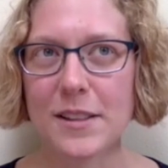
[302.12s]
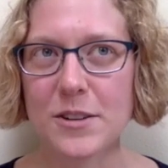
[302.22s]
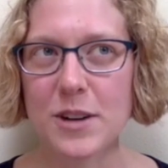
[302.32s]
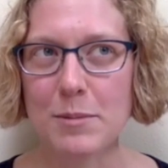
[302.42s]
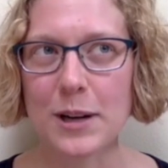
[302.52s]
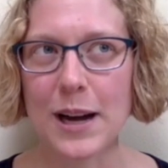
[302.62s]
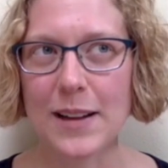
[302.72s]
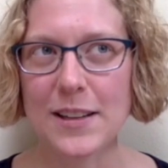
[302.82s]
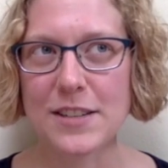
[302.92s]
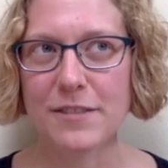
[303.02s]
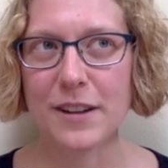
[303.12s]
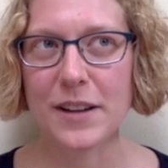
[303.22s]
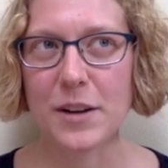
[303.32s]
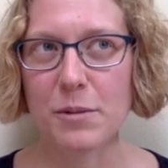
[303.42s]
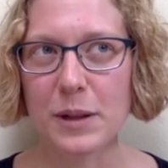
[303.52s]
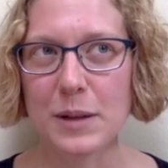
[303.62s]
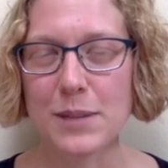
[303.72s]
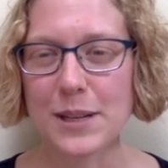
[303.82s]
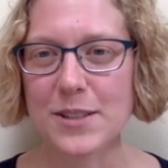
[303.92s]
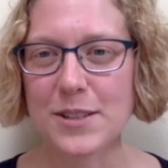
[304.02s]
the tribal college, it felt like a really
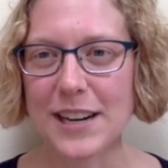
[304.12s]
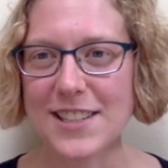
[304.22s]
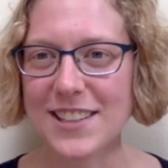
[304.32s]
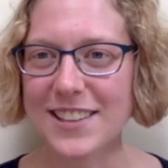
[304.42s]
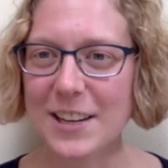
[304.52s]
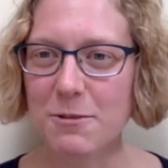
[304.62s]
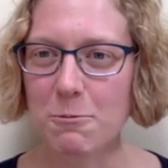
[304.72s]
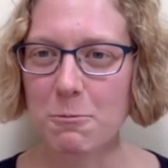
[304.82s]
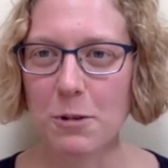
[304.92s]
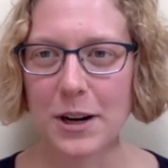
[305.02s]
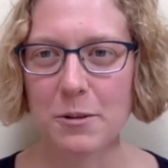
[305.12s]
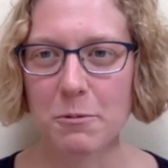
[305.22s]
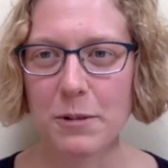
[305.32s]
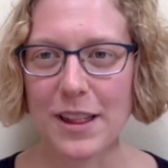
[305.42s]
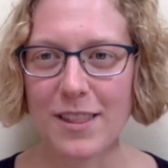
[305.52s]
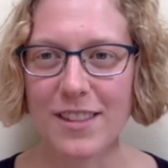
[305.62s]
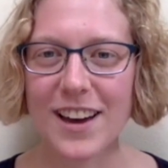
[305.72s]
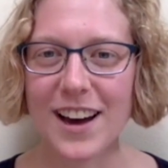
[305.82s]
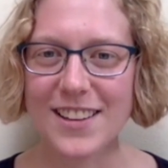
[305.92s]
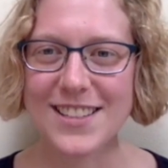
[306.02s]
big stretch to work with
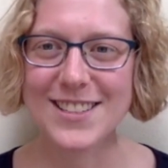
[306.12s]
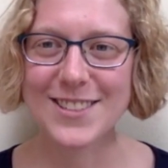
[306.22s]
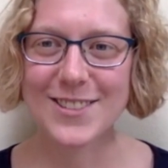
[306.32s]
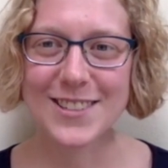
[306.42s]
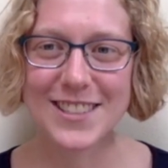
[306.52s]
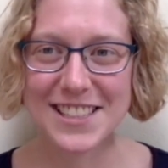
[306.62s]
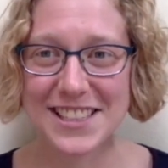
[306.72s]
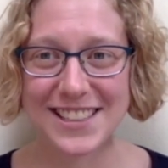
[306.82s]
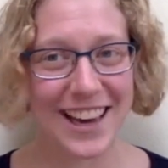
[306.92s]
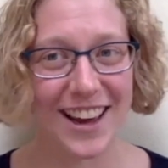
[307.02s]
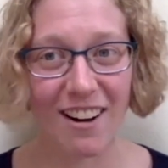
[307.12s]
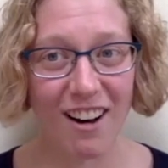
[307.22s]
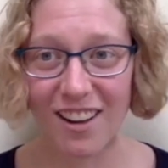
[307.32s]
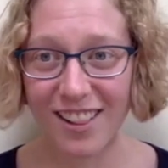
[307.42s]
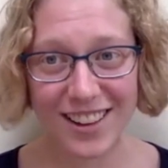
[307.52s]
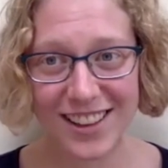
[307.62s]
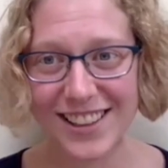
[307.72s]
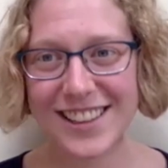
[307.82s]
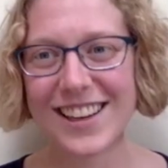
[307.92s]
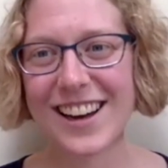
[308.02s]
college students at all.
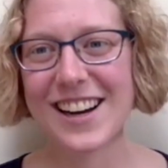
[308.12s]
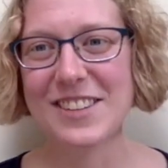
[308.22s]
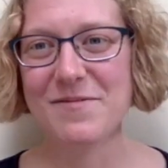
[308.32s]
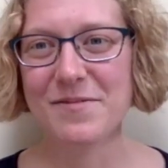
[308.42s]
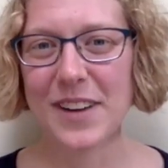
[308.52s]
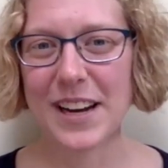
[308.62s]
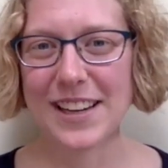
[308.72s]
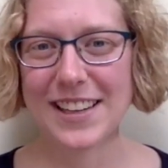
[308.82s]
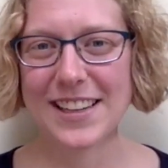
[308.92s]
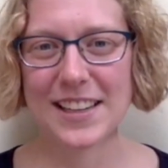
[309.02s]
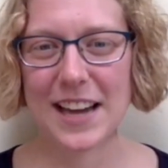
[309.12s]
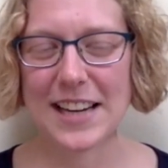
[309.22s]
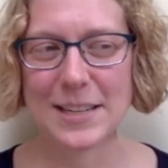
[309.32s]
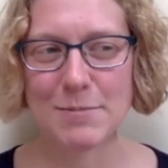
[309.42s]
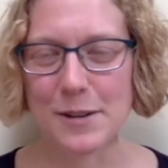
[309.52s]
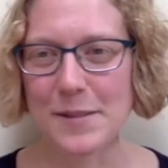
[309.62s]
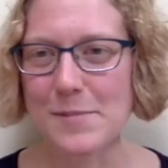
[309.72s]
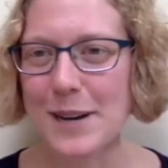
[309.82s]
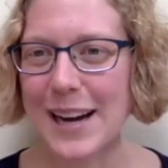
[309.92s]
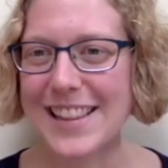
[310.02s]
I did more of the
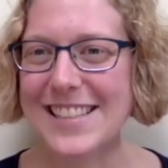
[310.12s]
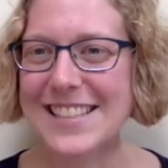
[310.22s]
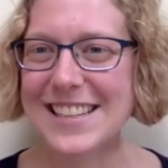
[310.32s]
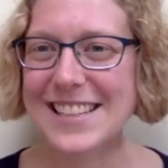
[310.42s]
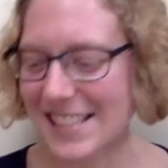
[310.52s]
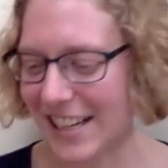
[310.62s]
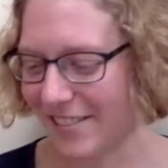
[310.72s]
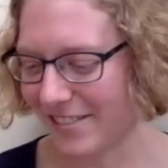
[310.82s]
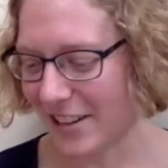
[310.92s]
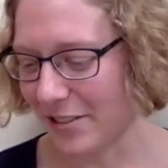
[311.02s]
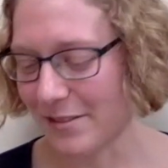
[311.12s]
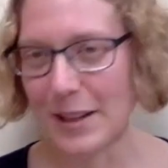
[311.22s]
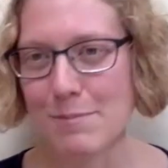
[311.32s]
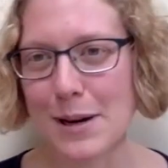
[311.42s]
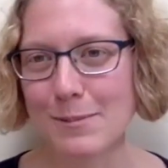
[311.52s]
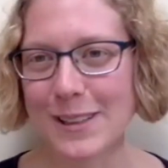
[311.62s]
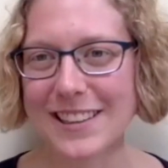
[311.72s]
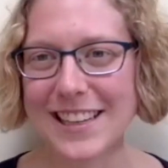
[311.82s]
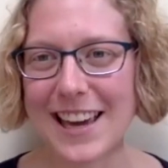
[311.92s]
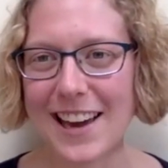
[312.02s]
behind the scenes stuff. No one really
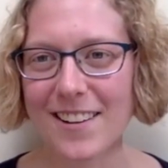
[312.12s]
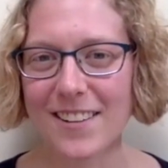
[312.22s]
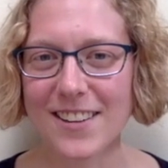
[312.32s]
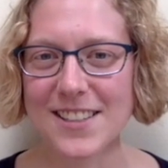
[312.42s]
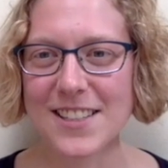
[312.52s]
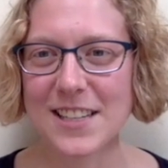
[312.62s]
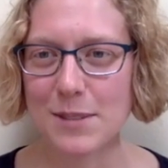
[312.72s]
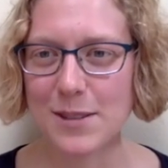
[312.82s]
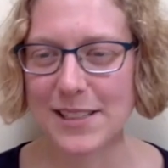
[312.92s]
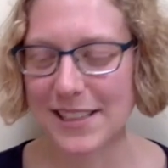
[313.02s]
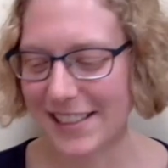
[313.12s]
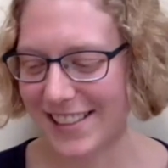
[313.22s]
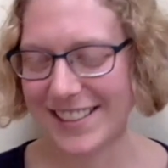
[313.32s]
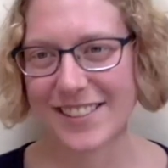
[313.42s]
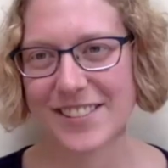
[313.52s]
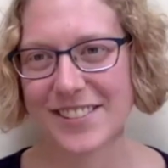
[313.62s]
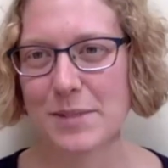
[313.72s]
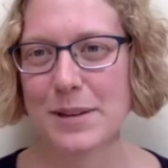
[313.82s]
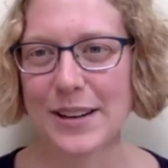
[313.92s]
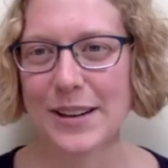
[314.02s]
publicly cataloged sheet music,
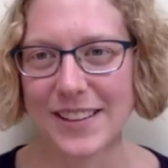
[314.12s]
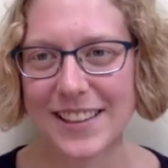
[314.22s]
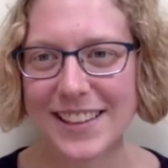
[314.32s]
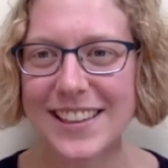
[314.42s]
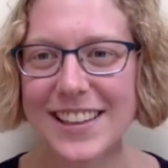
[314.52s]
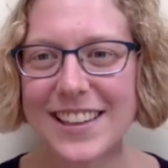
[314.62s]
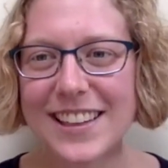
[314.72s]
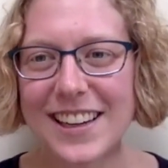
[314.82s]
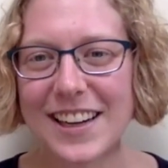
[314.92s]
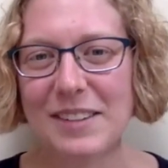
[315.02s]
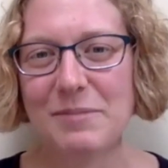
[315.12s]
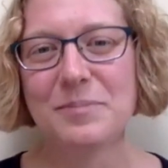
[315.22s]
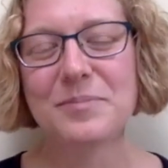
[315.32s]
apparently.